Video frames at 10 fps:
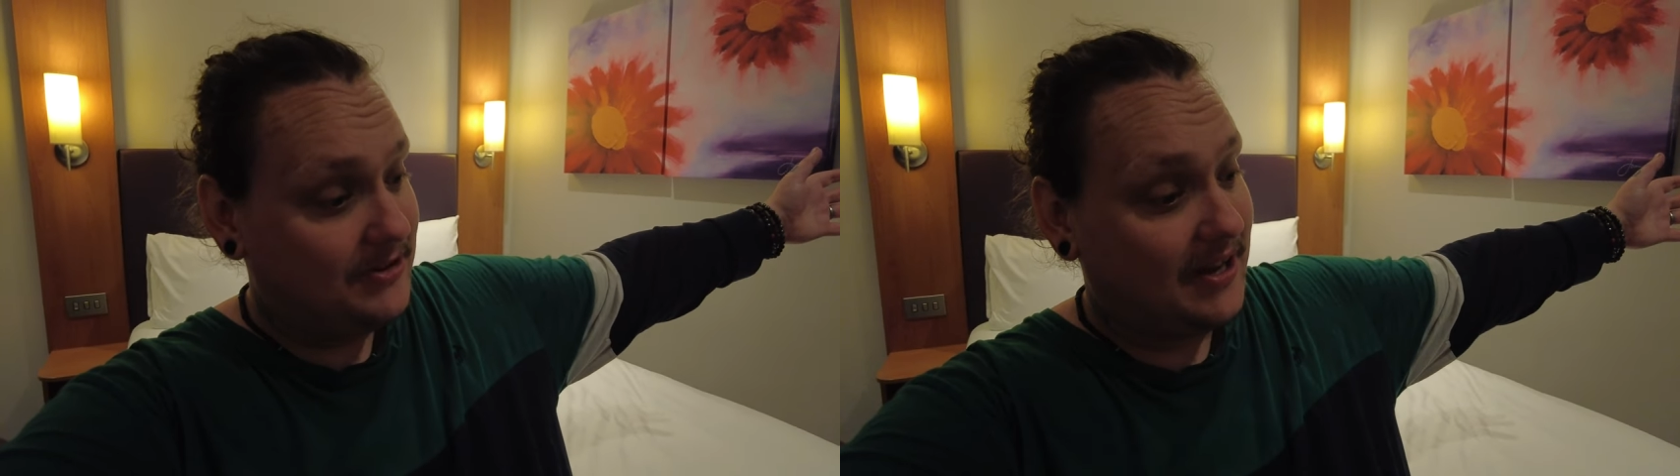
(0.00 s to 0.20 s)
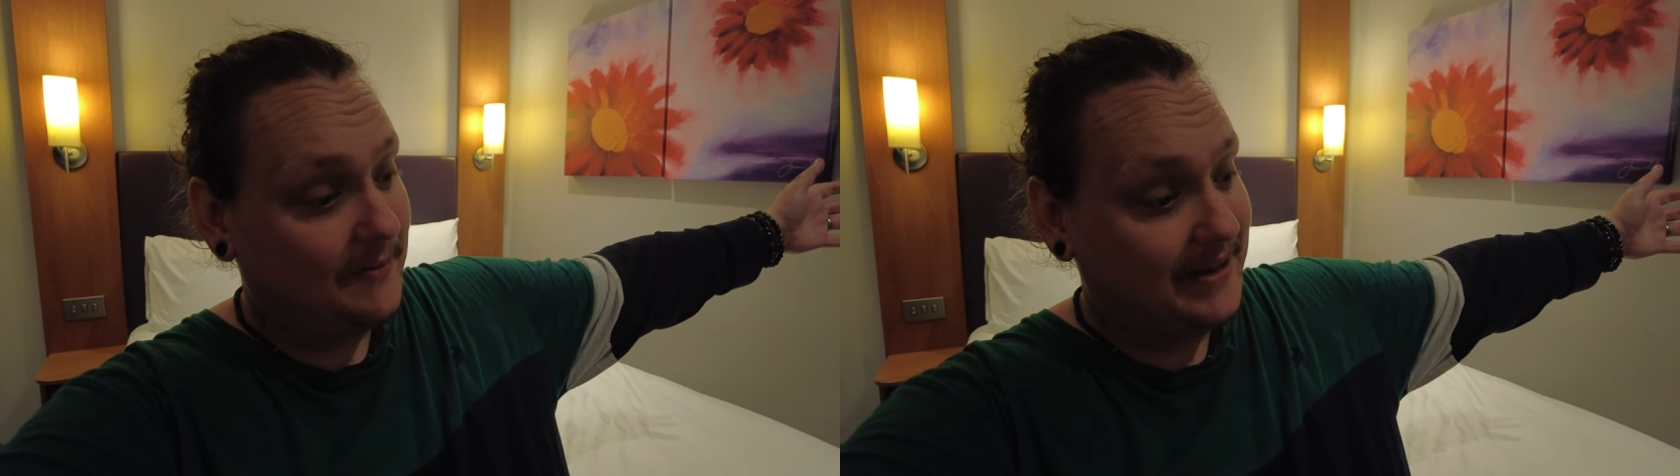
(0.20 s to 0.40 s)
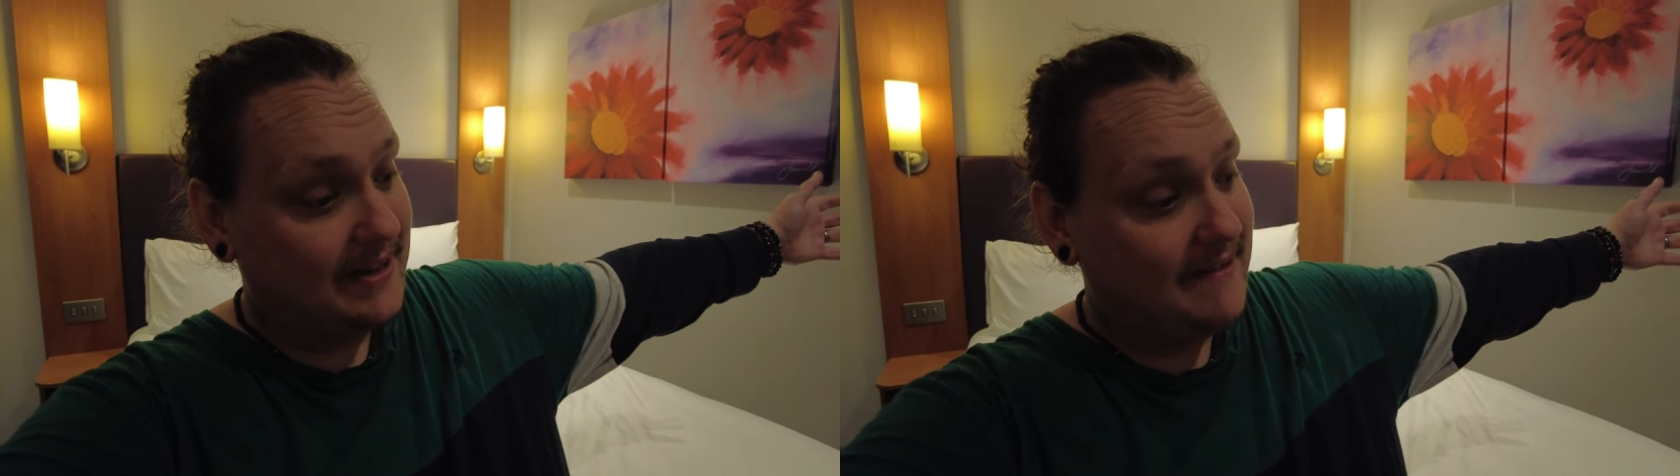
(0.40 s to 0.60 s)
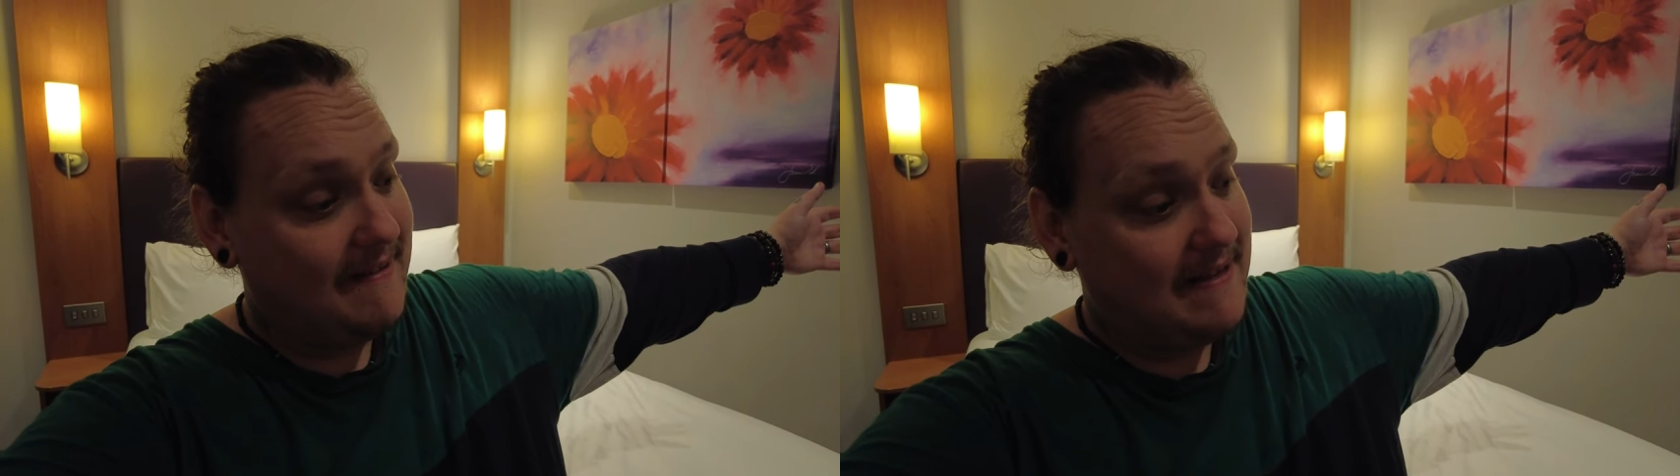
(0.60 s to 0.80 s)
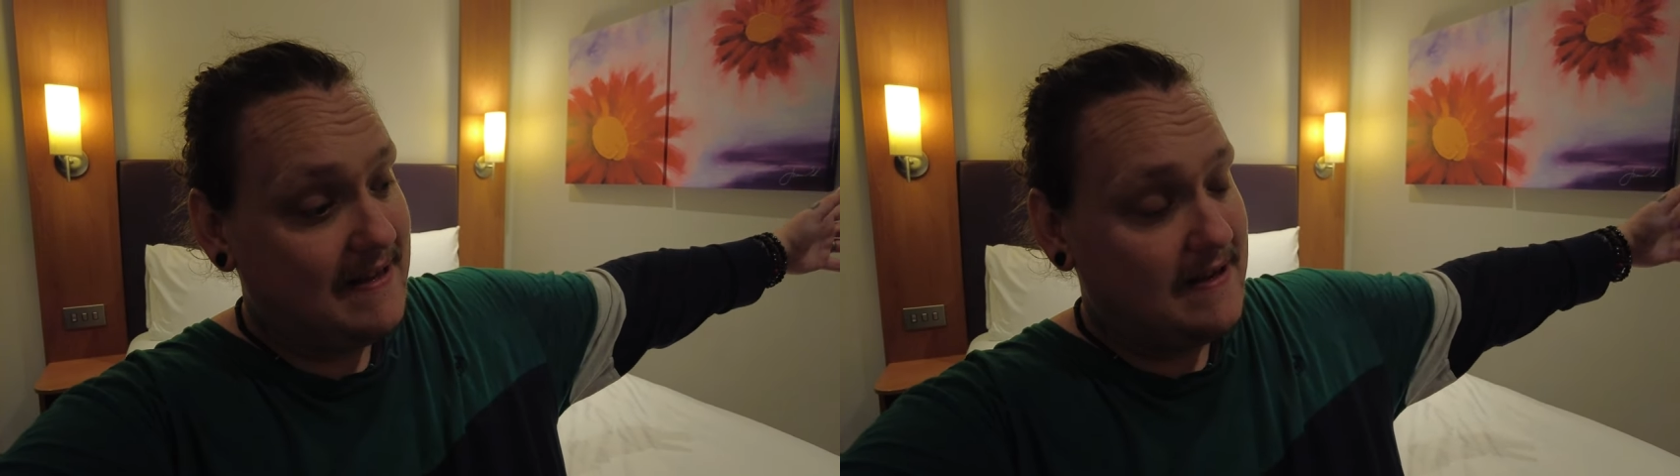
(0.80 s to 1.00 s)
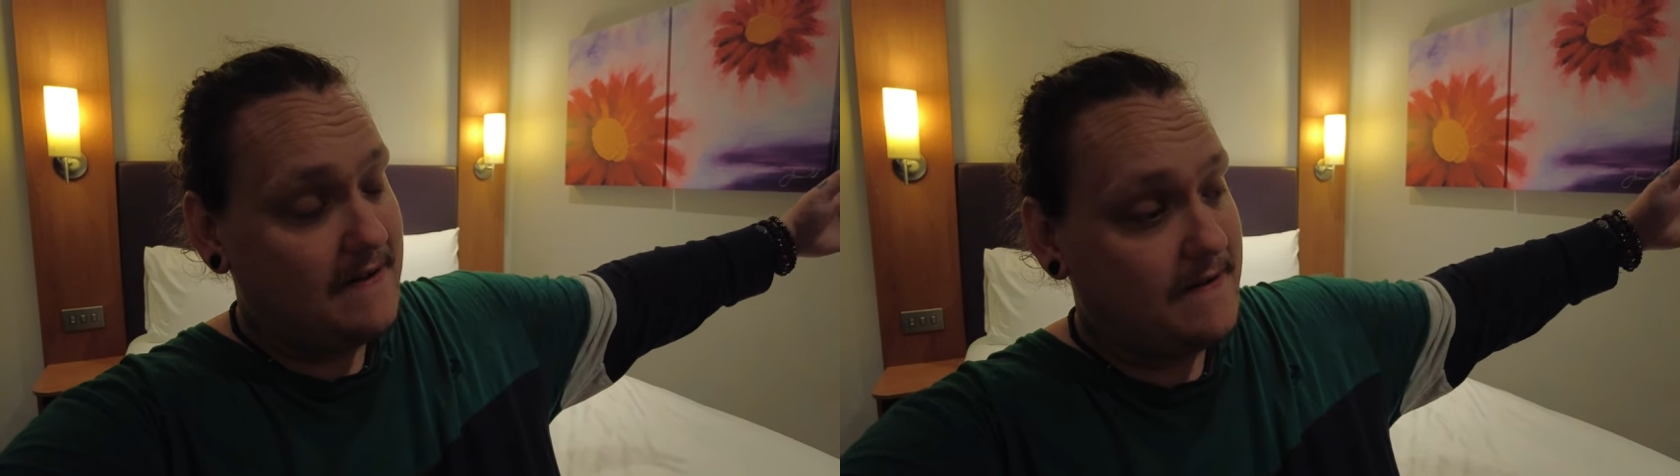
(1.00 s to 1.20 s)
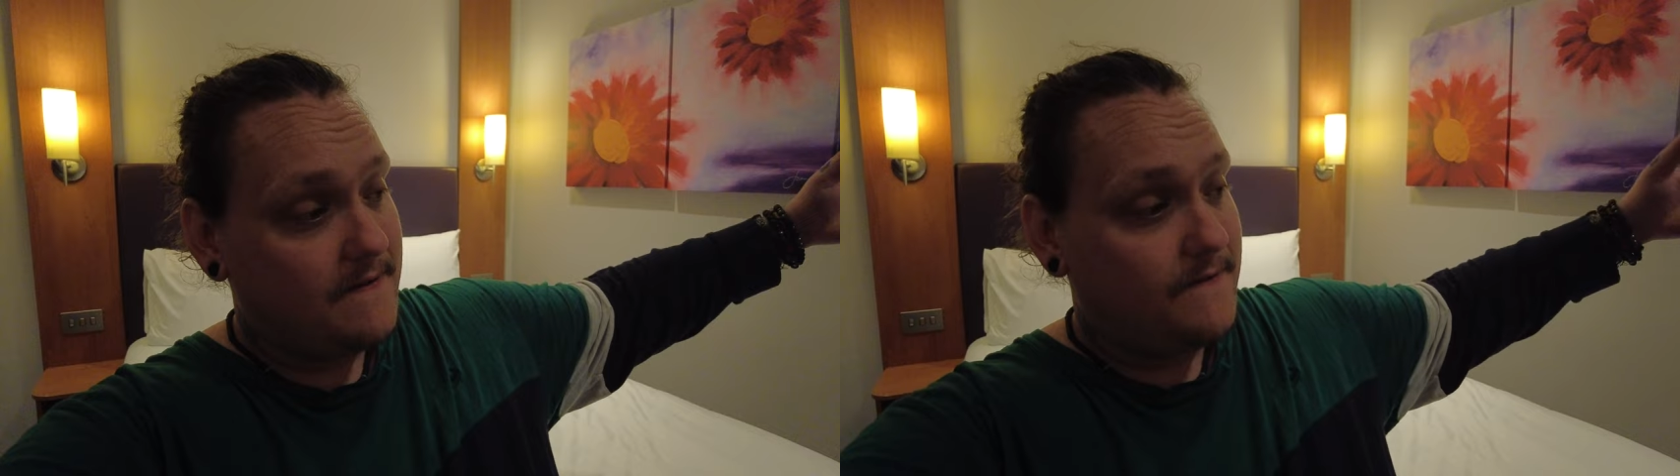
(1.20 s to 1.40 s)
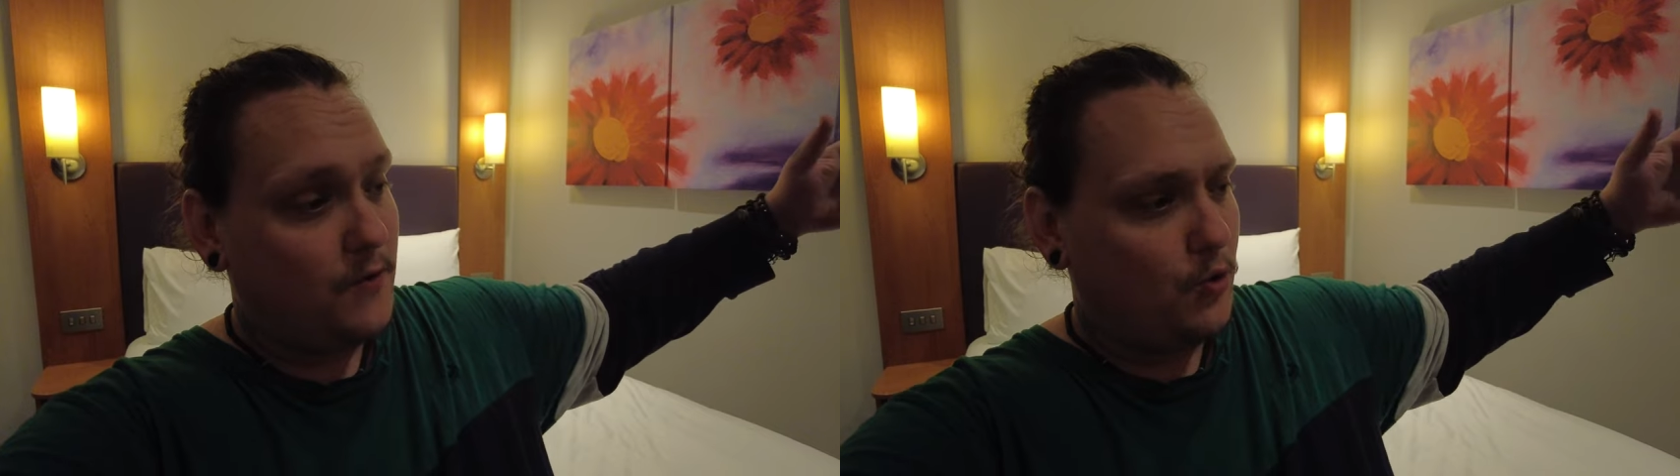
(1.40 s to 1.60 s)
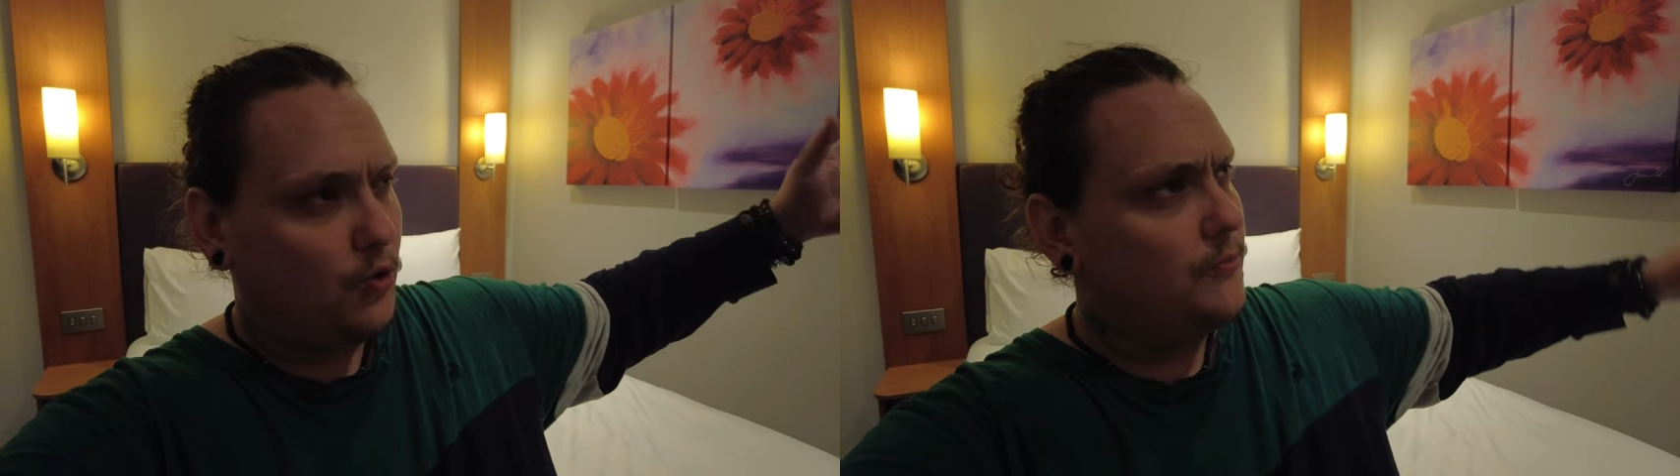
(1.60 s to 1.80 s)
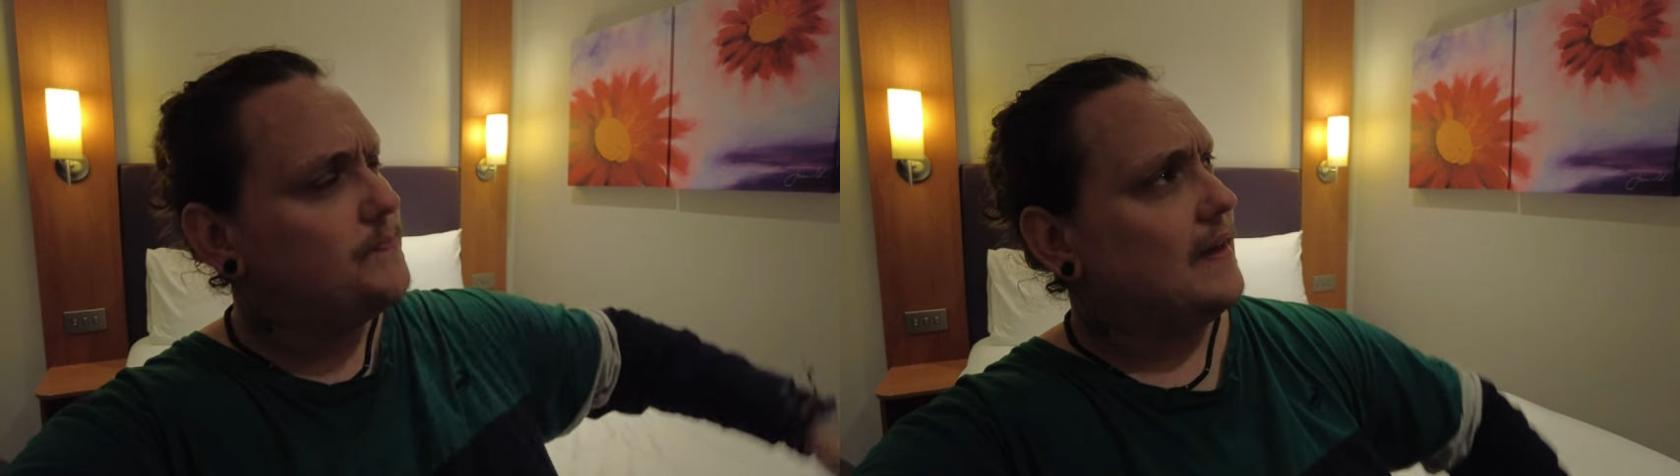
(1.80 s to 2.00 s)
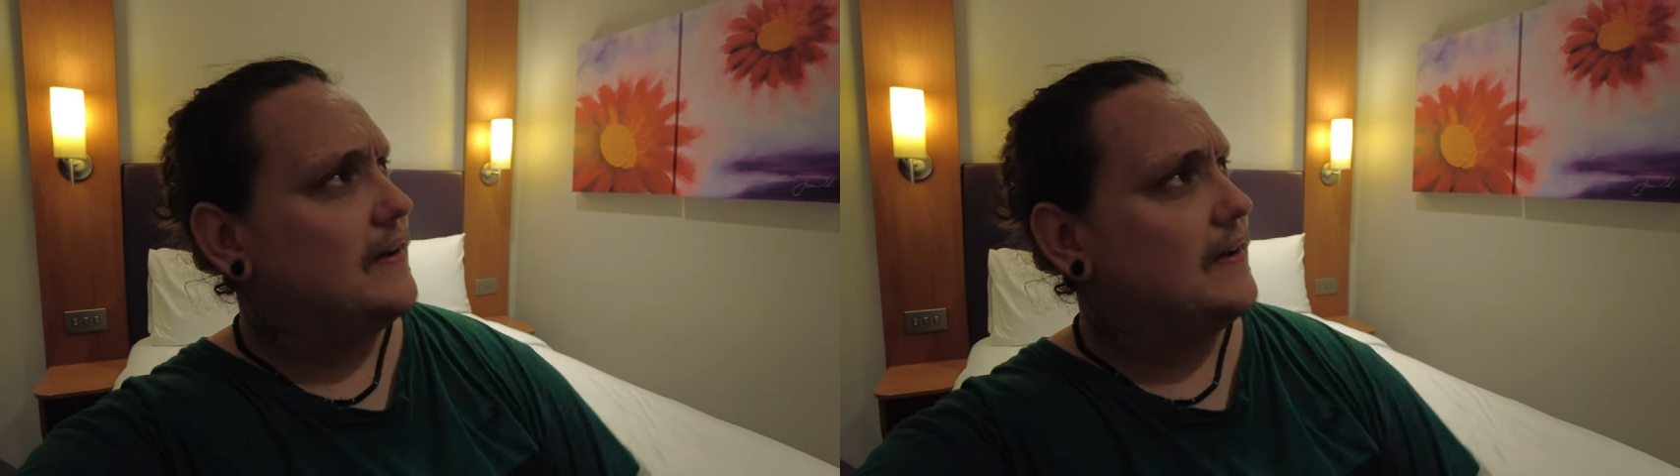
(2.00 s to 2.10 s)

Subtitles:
Dhabi for.